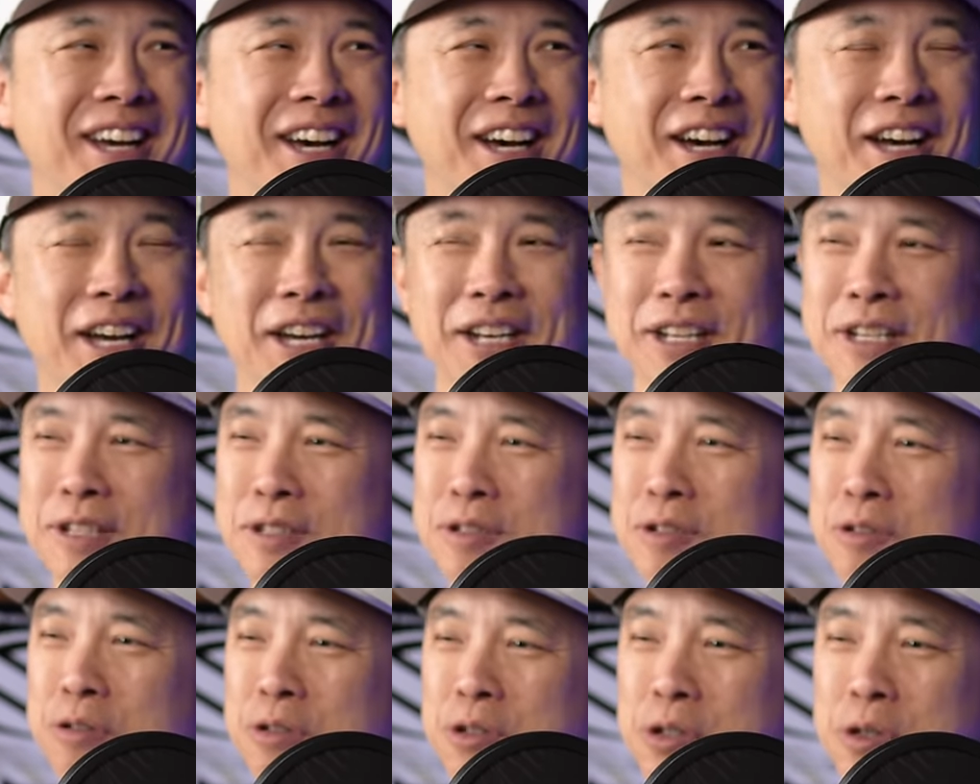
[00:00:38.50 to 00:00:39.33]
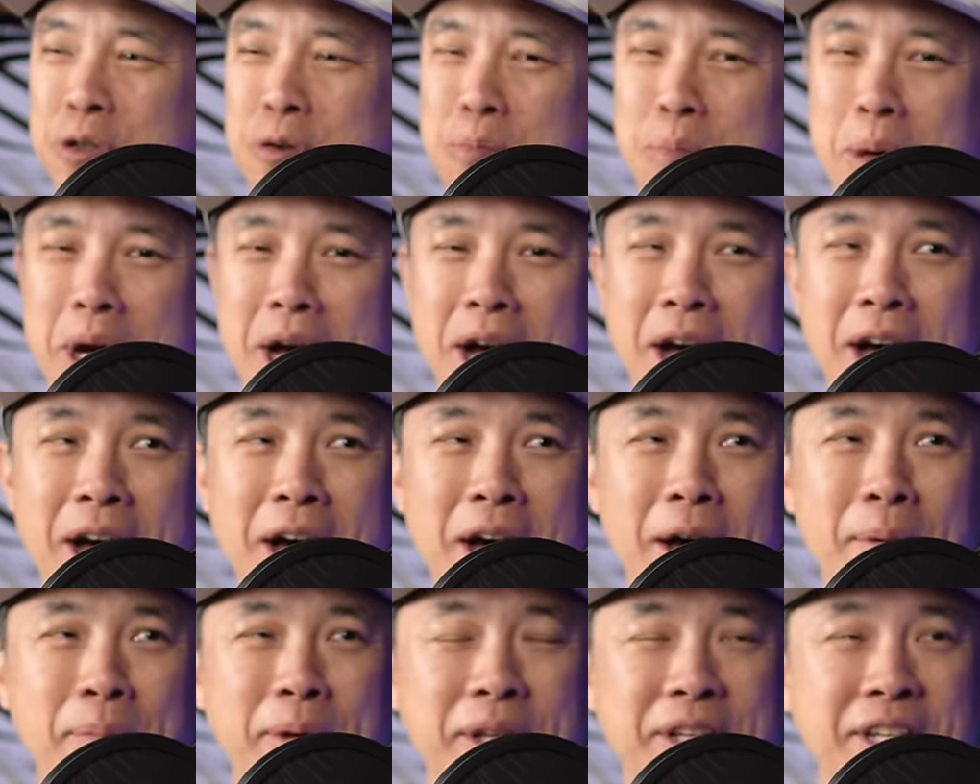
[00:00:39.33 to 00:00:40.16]
uh, and his crew,
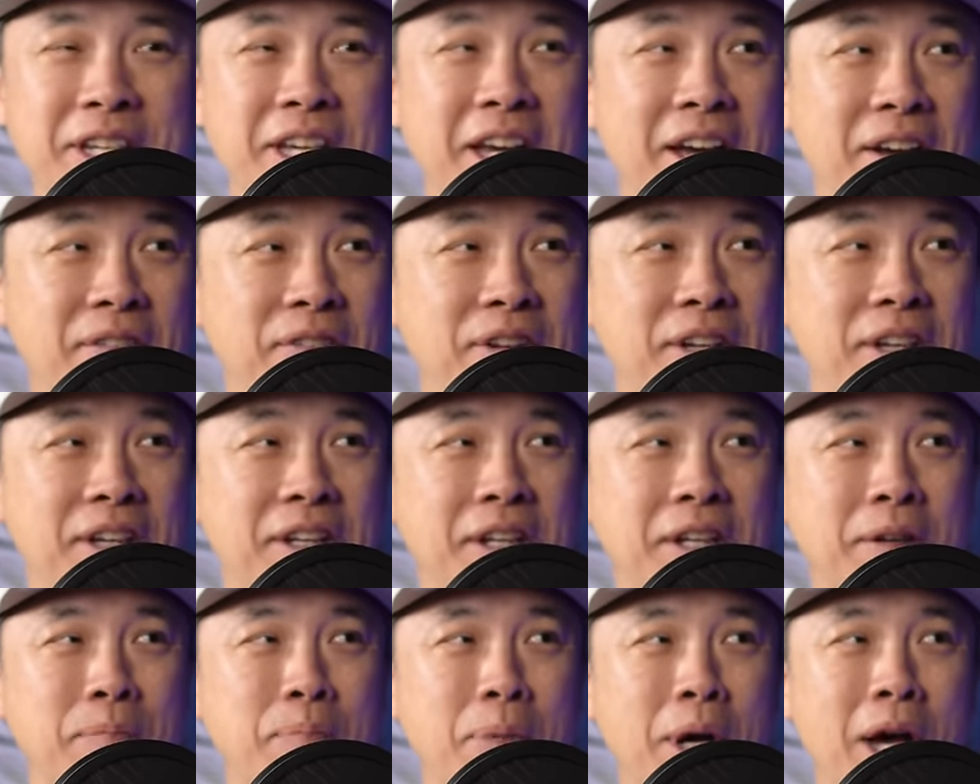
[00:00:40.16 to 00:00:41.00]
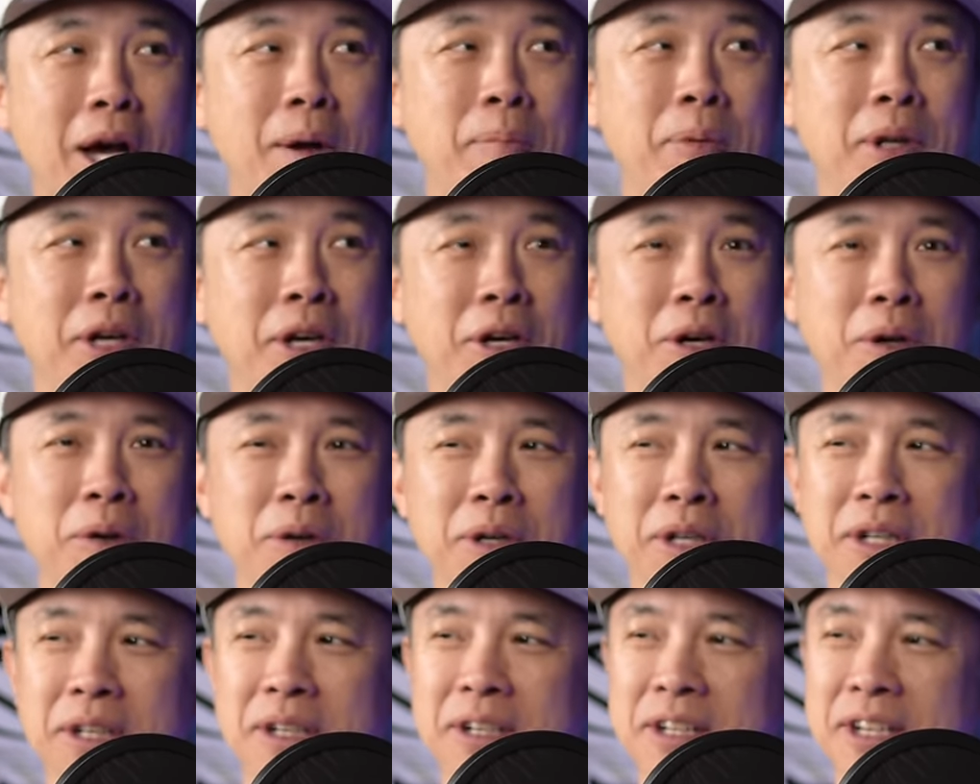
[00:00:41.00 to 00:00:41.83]
Bob and Kevin, Pablo,
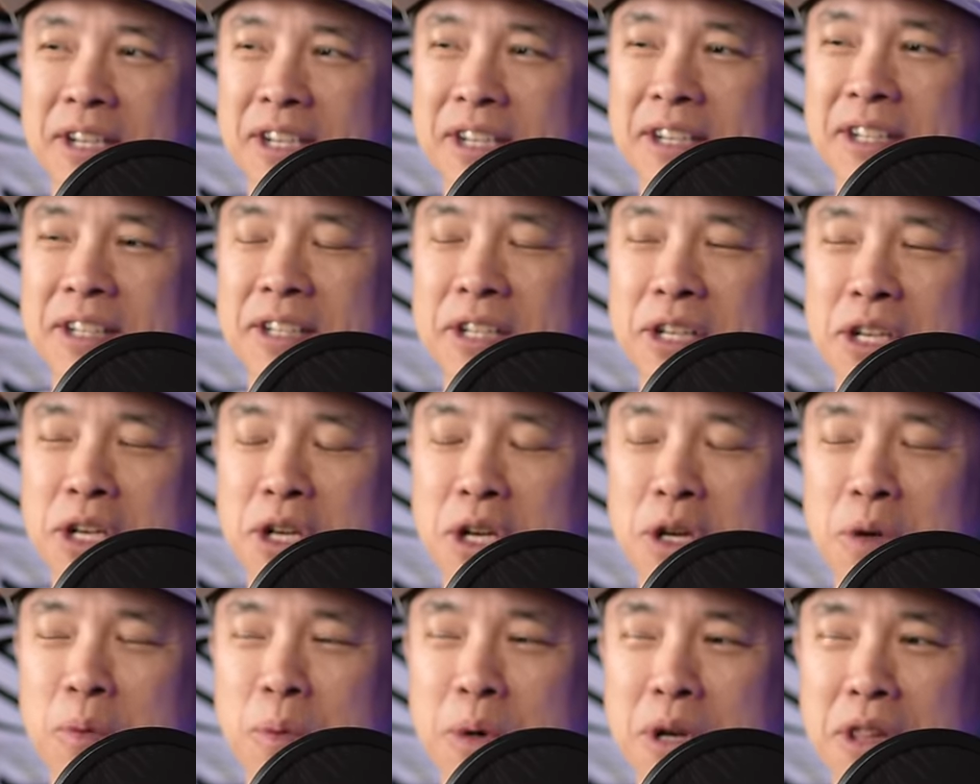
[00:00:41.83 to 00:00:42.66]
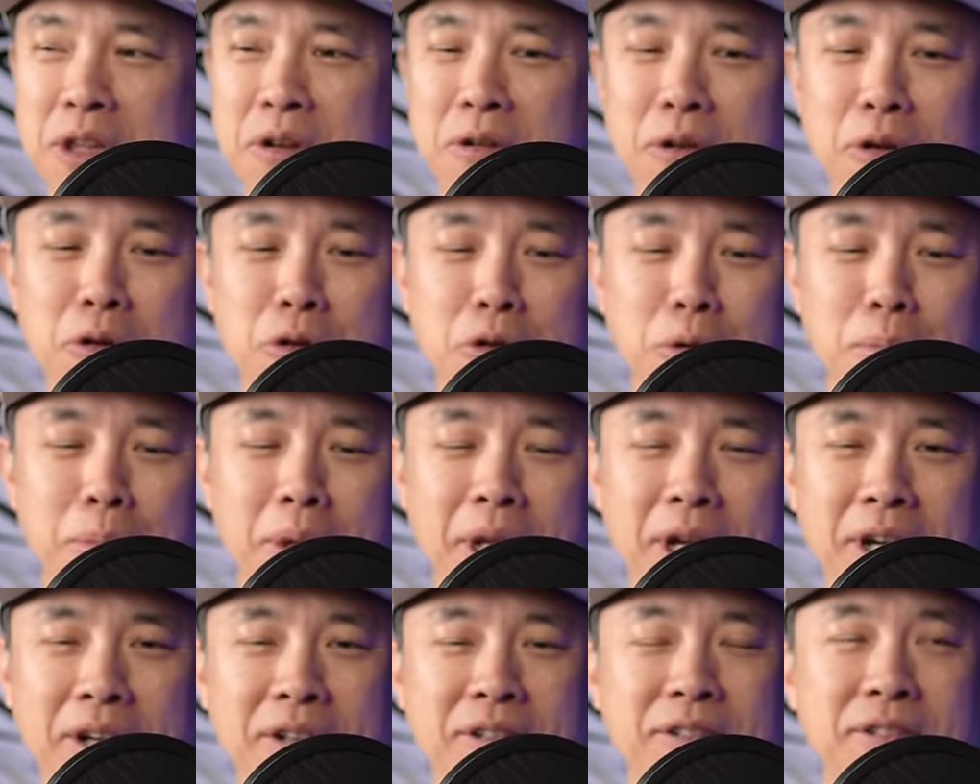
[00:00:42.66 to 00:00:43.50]
and uh, one of their local
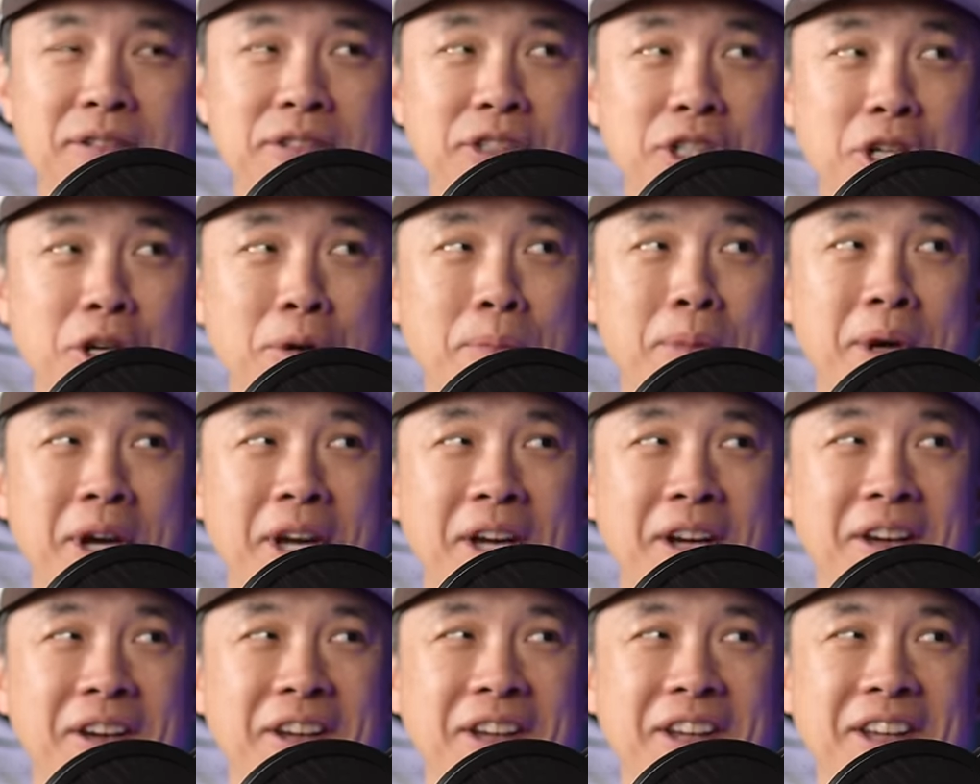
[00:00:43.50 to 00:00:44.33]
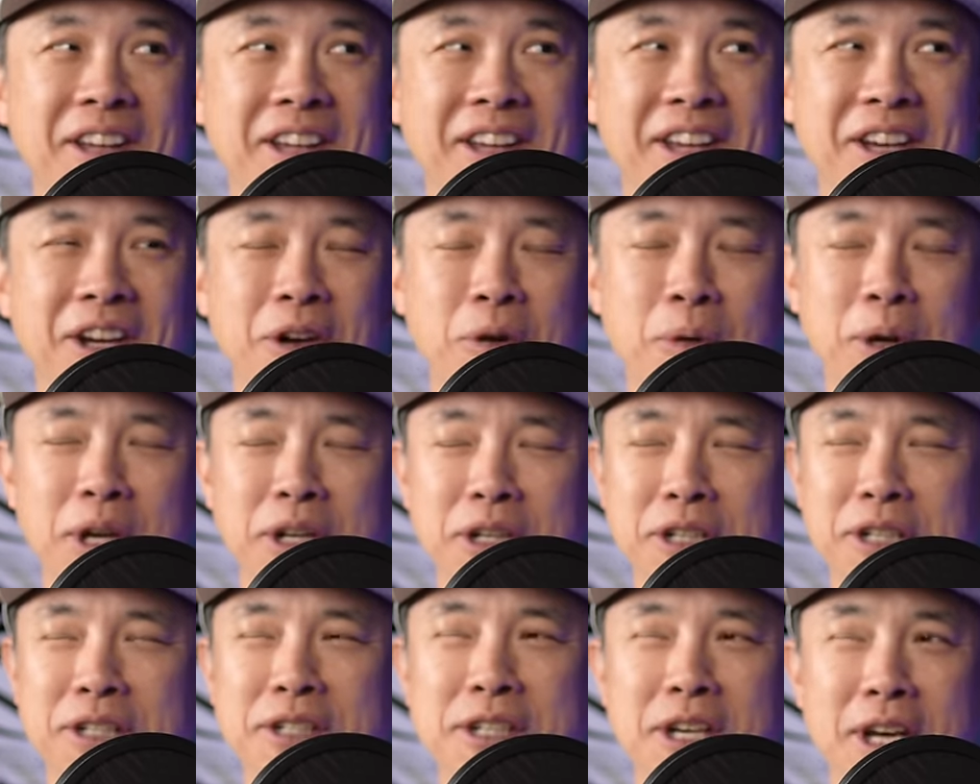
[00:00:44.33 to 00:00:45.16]
players, Jeremiah. We had
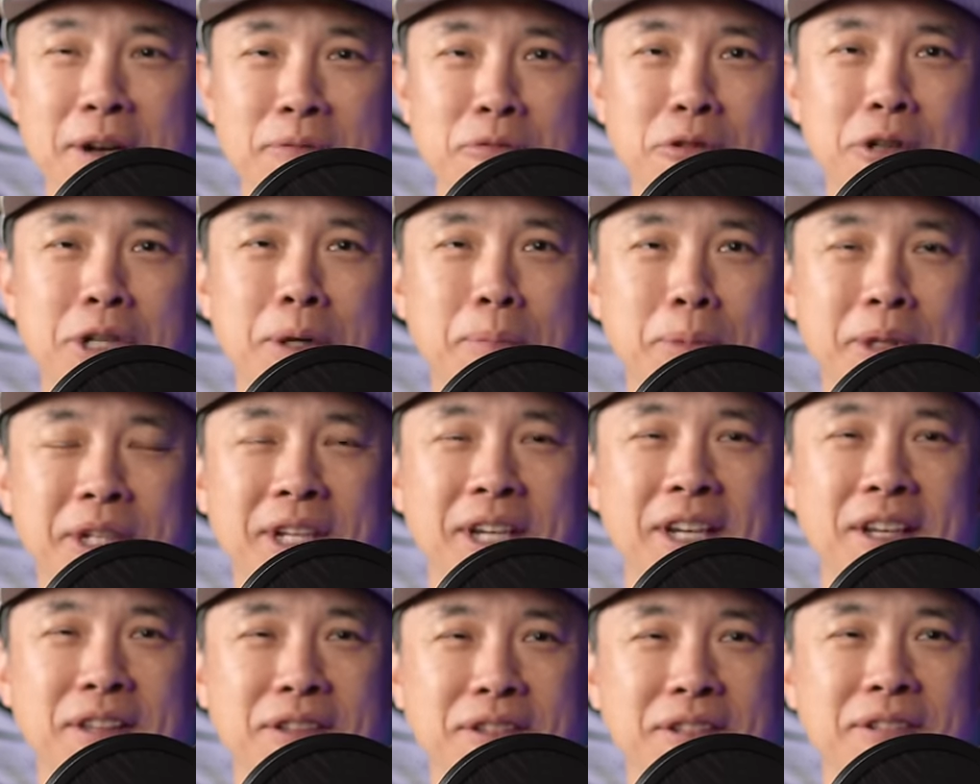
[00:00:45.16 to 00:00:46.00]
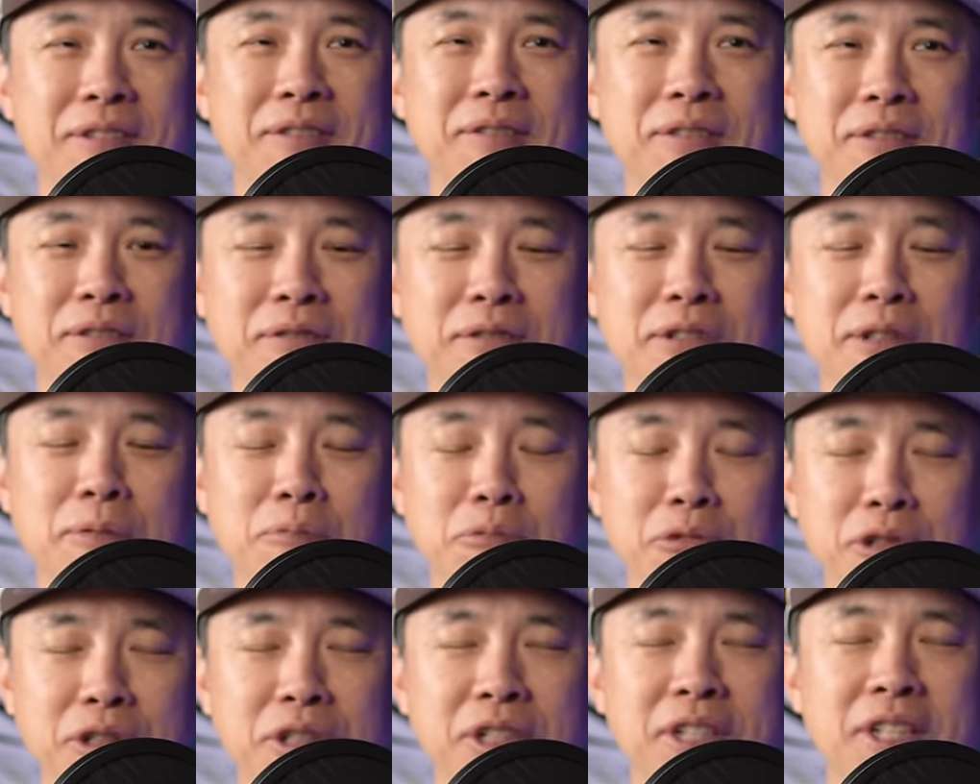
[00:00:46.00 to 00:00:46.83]
a good time for a couple days and
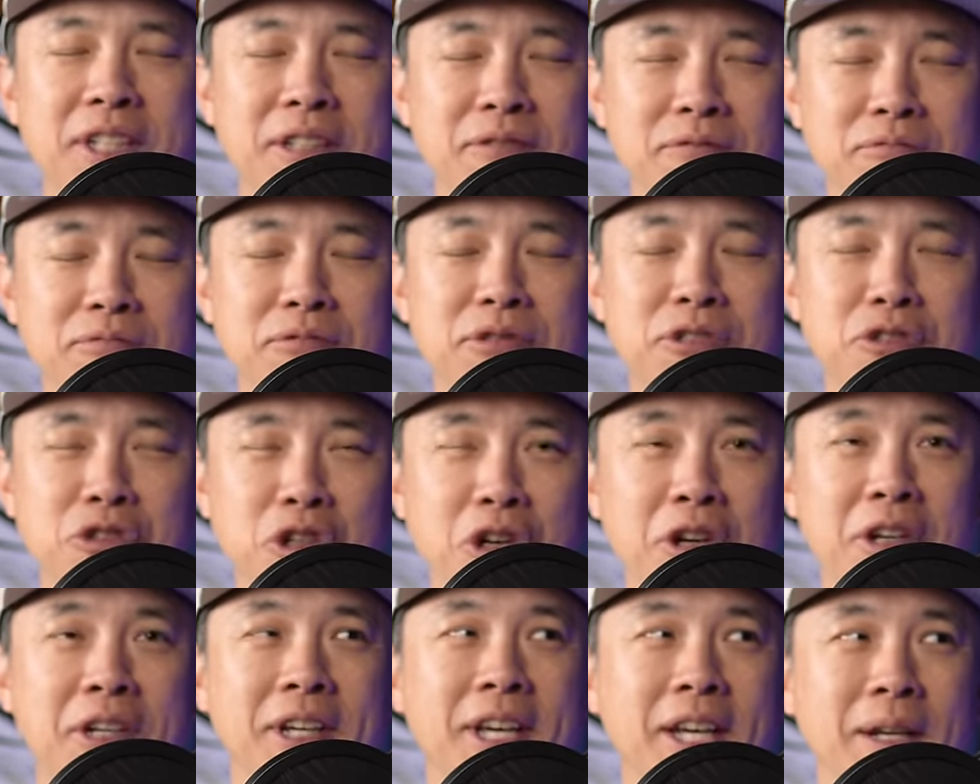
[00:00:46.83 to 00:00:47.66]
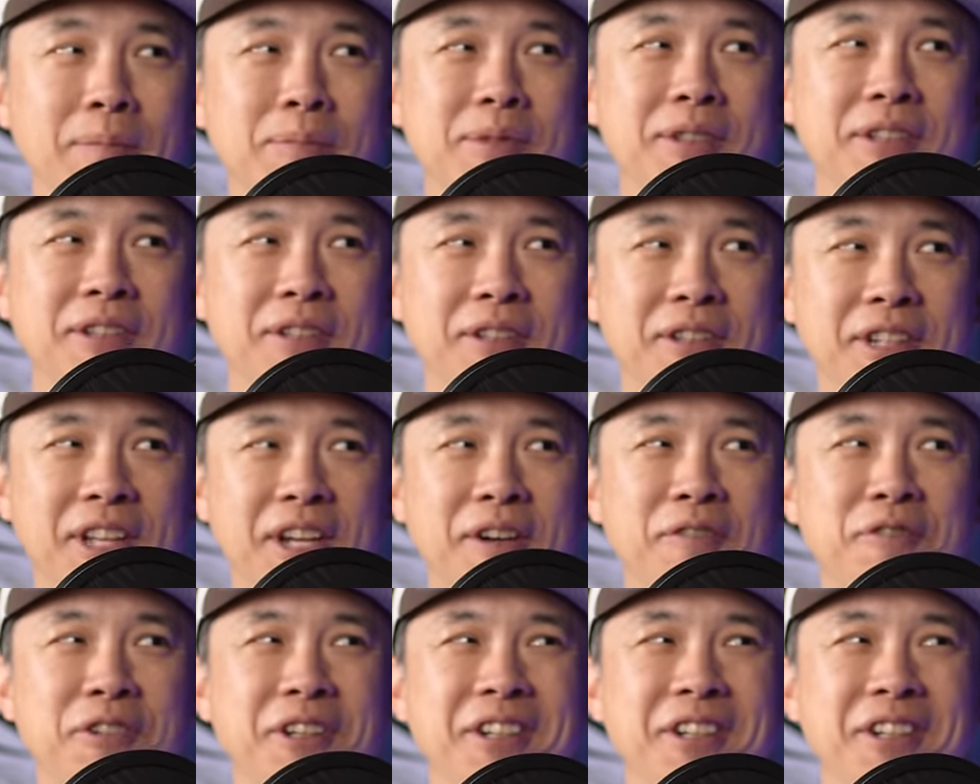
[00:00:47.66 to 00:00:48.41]
some really strong games. It's a lot of